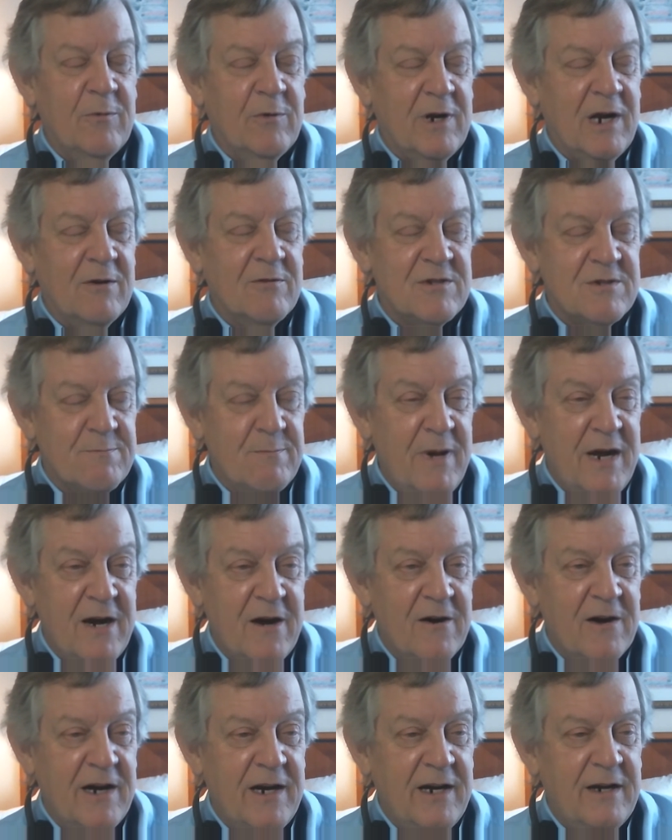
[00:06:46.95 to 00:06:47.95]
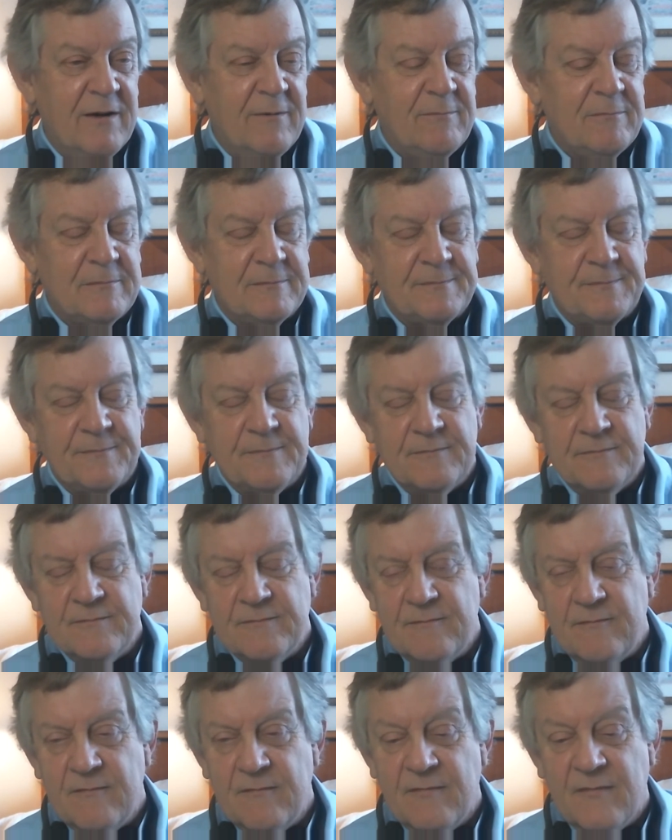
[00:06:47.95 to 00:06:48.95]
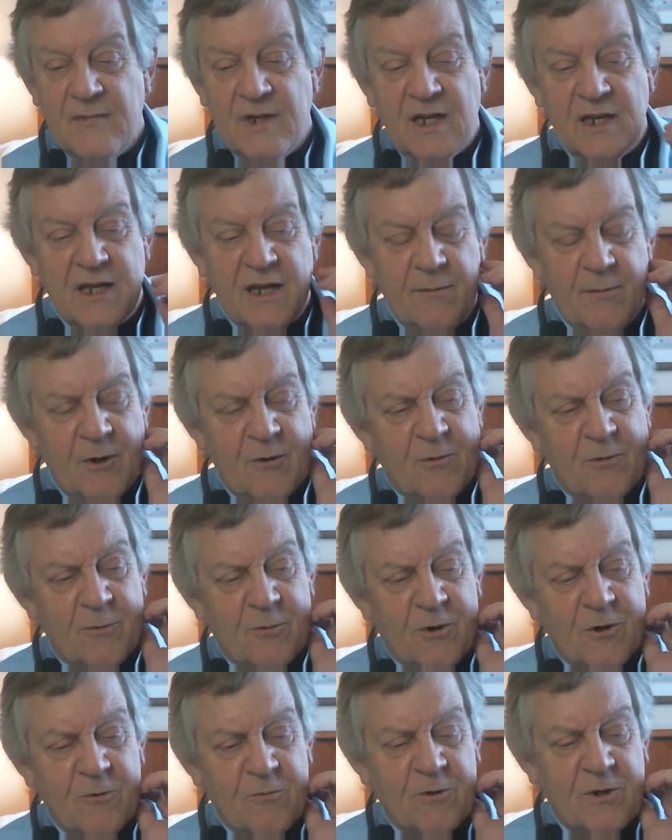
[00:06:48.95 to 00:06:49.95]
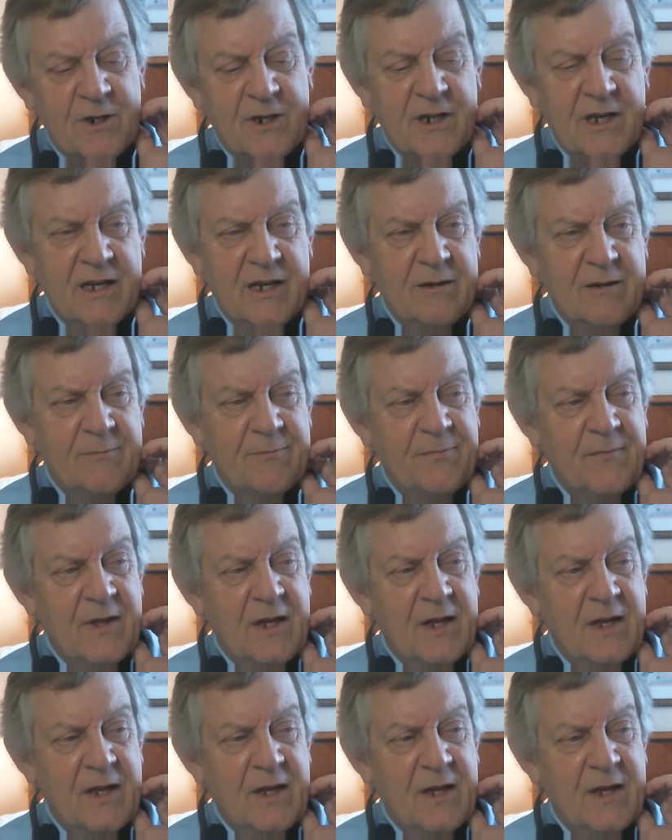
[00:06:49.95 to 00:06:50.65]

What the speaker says: When I was married, I came home from work one day